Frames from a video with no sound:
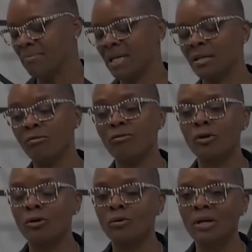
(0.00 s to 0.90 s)

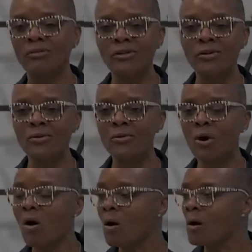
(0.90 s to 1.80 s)
meaningful. If
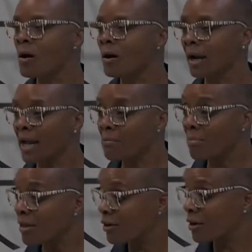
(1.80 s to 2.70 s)
you are a
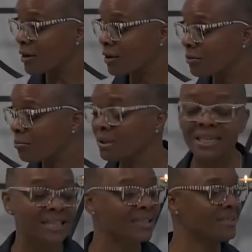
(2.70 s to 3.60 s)
mother,
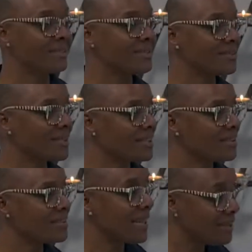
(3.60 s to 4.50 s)
please
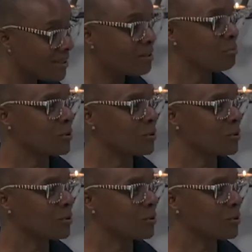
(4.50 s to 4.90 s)
stand up.